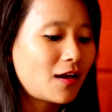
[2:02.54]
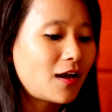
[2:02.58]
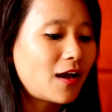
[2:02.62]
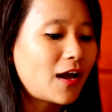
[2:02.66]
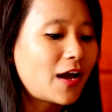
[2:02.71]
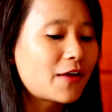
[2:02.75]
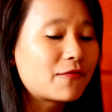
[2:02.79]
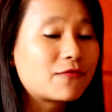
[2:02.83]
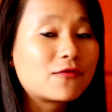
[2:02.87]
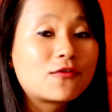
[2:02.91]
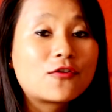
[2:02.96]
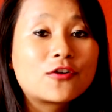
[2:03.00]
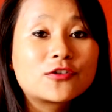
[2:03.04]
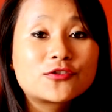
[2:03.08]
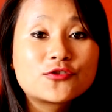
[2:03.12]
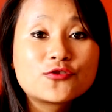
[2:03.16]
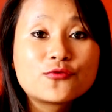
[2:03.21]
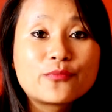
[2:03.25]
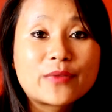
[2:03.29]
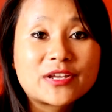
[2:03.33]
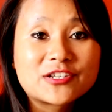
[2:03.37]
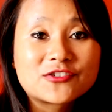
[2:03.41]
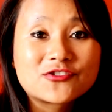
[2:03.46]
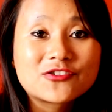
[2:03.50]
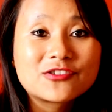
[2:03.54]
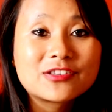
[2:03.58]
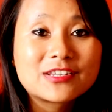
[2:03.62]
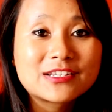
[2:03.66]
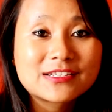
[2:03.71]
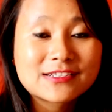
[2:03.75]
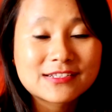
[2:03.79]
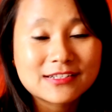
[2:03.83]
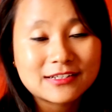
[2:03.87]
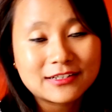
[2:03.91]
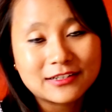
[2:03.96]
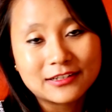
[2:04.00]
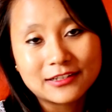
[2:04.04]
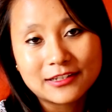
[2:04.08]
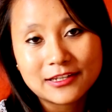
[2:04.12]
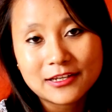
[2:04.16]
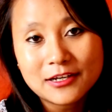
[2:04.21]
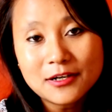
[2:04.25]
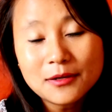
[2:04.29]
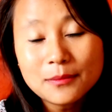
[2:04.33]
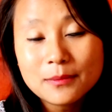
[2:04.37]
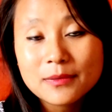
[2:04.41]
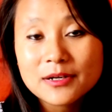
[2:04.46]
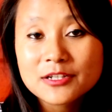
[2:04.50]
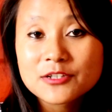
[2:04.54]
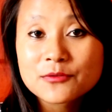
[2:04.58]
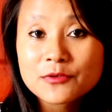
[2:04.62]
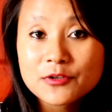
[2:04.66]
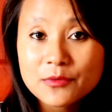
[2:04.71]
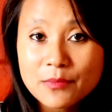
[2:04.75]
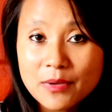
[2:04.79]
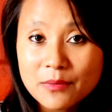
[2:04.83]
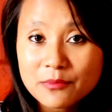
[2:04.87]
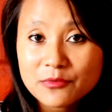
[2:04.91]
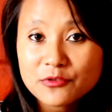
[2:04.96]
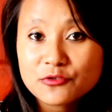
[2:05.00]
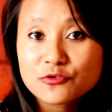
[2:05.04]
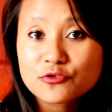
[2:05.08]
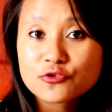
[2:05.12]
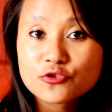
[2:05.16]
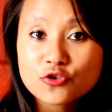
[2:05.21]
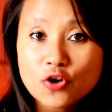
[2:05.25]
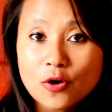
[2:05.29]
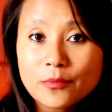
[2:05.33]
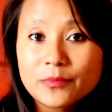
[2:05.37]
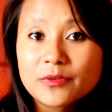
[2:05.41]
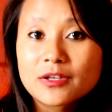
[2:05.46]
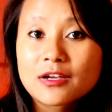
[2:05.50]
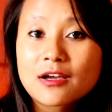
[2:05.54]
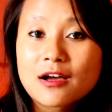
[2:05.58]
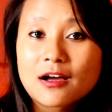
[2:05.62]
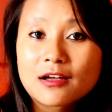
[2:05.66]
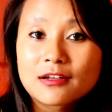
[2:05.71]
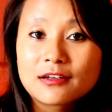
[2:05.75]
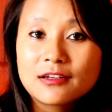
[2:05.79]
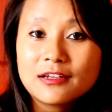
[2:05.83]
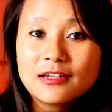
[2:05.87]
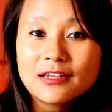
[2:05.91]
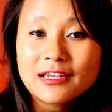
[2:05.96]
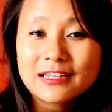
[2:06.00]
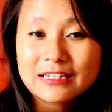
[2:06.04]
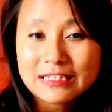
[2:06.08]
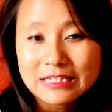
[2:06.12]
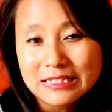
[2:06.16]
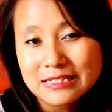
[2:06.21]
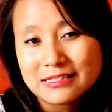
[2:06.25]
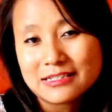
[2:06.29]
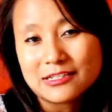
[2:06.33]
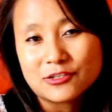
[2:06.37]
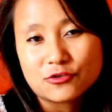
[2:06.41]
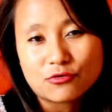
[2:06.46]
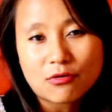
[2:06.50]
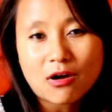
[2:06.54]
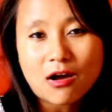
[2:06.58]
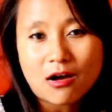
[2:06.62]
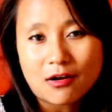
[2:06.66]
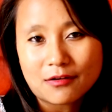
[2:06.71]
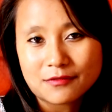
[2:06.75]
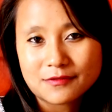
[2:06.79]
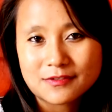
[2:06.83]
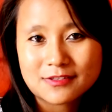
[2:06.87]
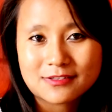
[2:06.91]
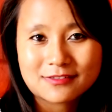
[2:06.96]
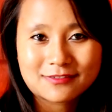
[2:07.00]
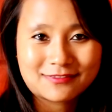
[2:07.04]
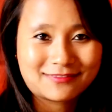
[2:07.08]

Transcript: I forgot to mention this earlier, but remember to chop the garlic at least into halves.